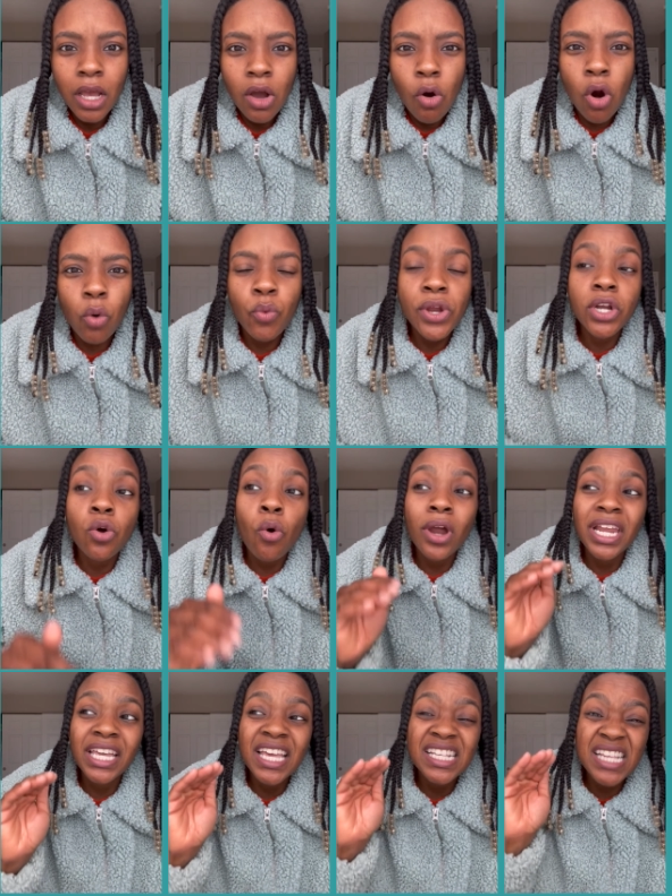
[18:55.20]
or we're
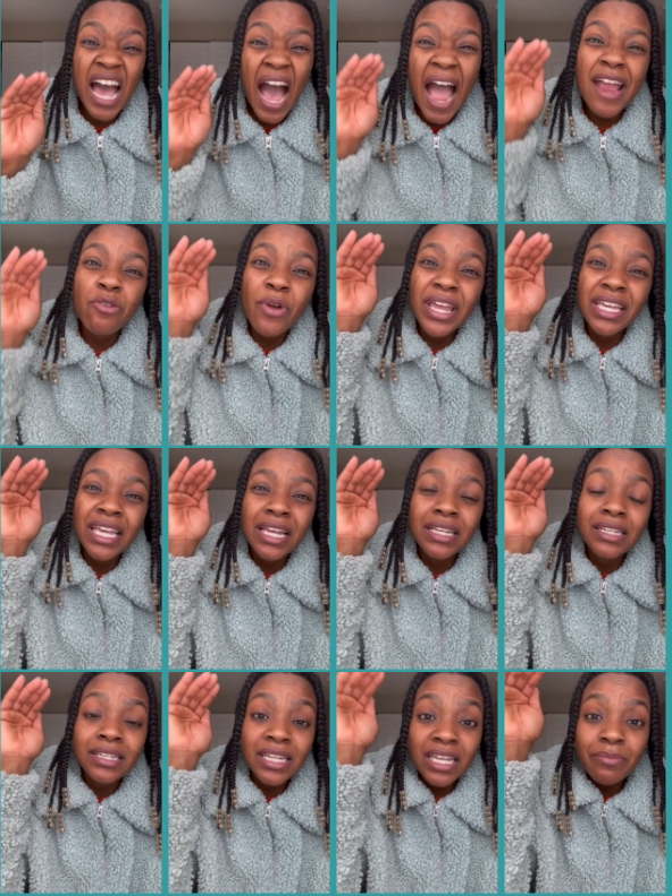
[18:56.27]
going against
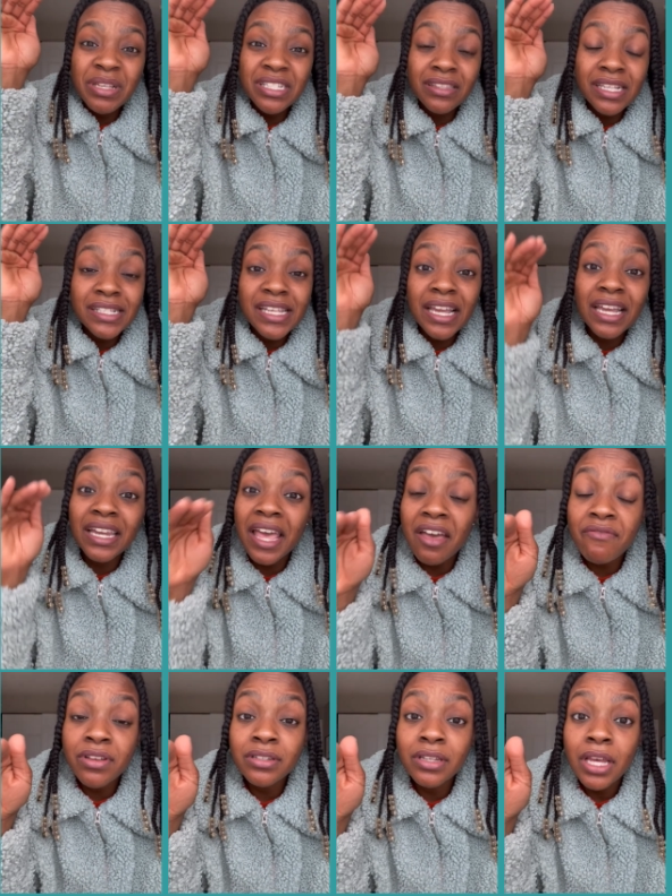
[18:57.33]
high-ranking demons in the second
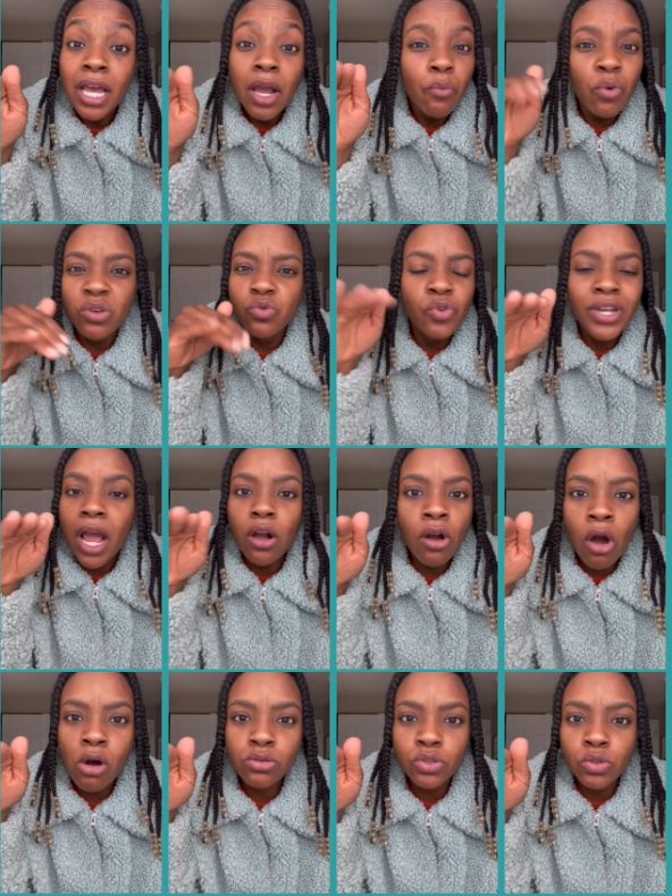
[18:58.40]
heaven, which we're not
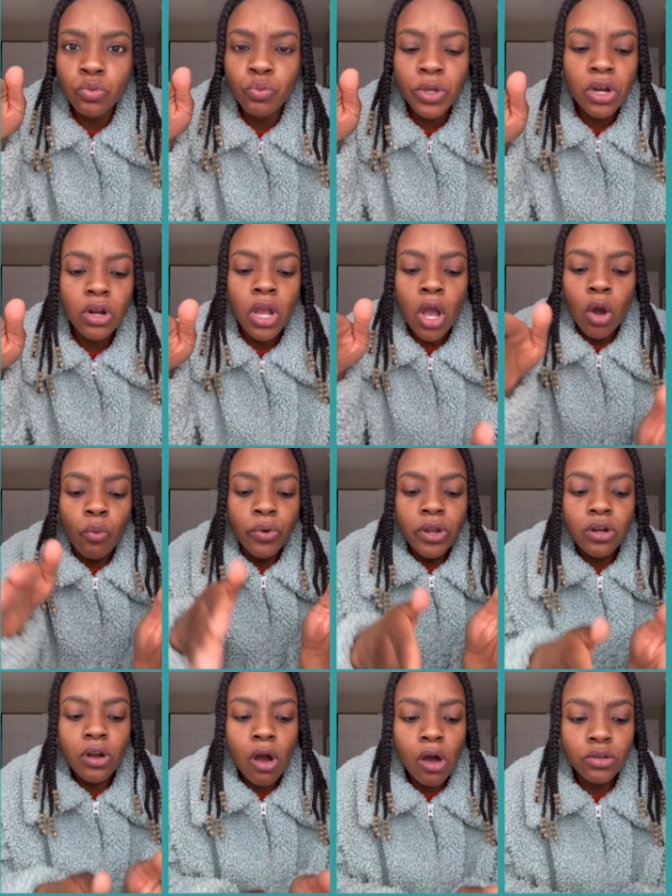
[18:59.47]
called to. We are we
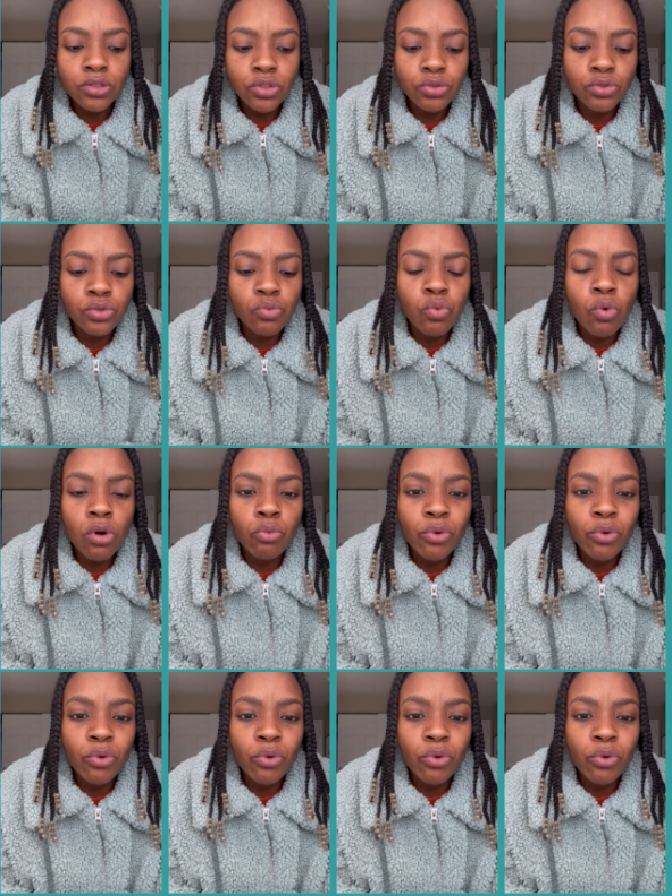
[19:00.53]
are called to do war